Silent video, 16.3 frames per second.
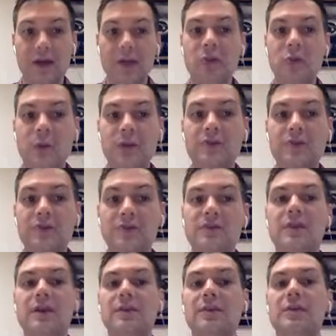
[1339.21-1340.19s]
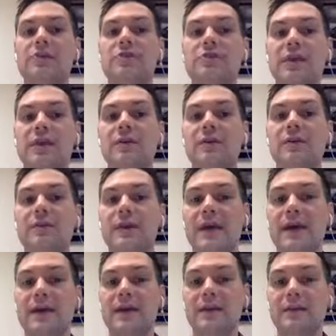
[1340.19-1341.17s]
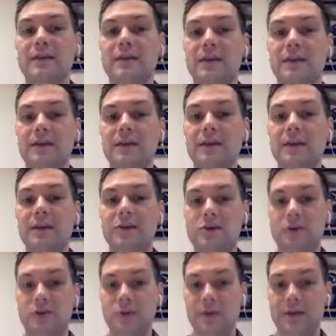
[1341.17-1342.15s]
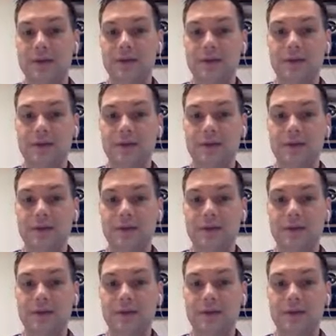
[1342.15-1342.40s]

you really just need to share the link to it.